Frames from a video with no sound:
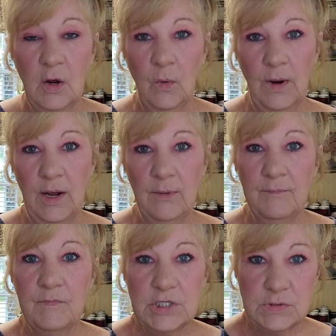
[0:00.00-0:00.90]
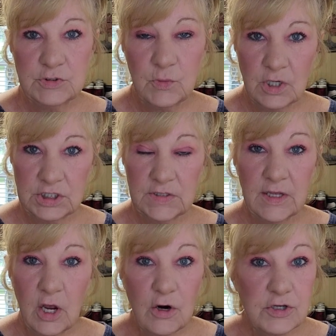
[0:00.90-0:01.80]
Well, she was watching a
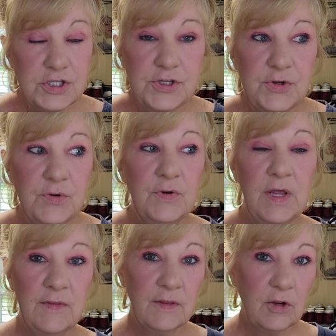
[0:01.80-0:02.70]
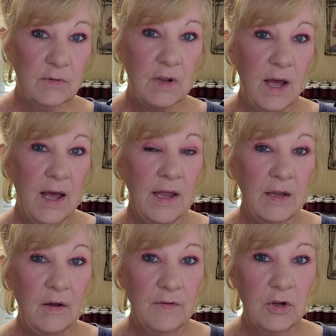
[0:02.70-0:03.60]
cartoon, and the
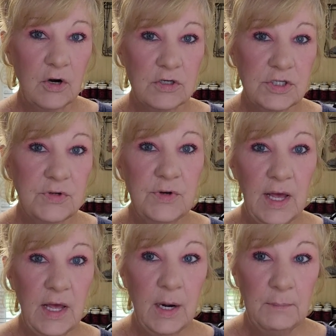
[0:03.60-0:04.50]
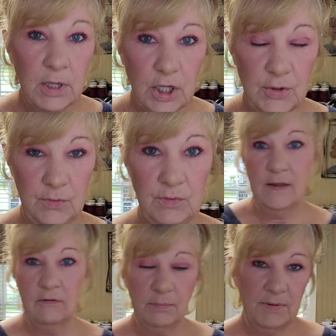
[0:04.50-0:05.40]
guy on the cartoon had a balloon.
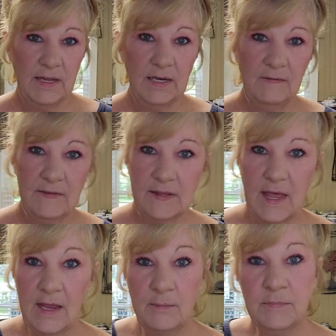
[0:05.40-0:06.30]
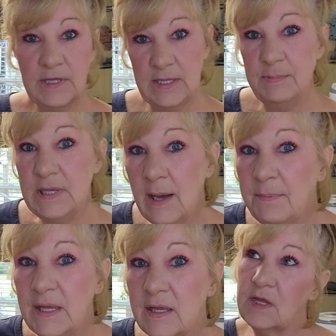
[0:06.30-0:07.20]
They were playing the game Keepy
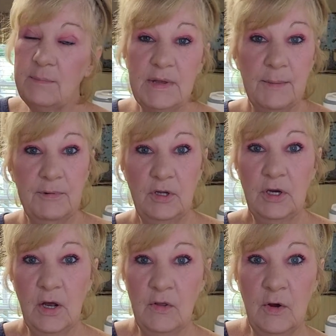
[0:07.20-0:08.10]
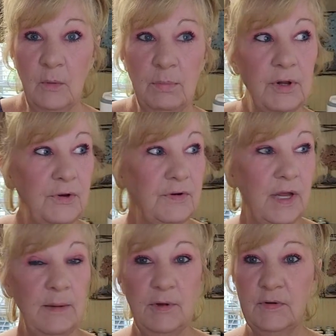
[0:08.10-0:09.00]
Uppy. Keepy Uppy, you know, the old balloon
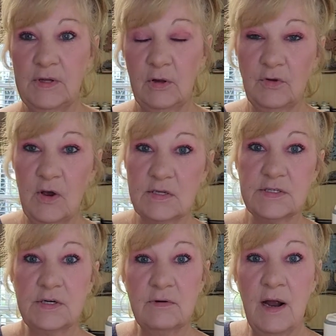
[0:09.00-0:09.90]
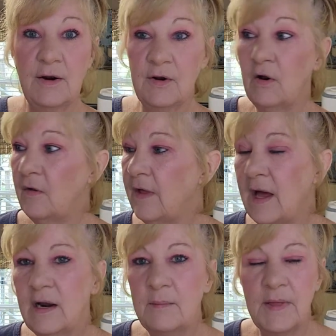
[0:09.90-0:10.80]
game. You toss it around and all
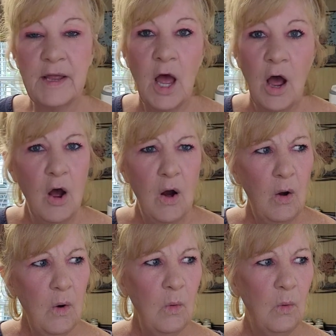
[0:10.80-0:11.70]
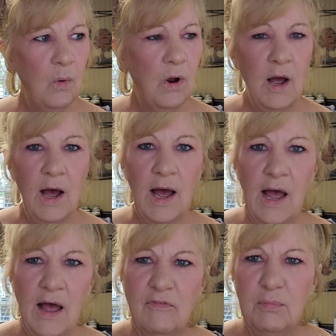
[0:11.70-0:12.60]
that. And I'm like, oh, I
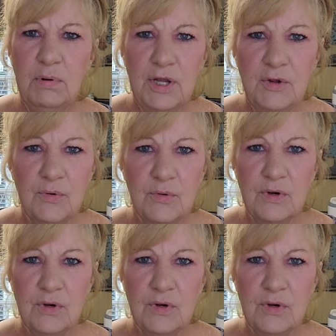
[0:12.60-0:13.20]
have a balloon.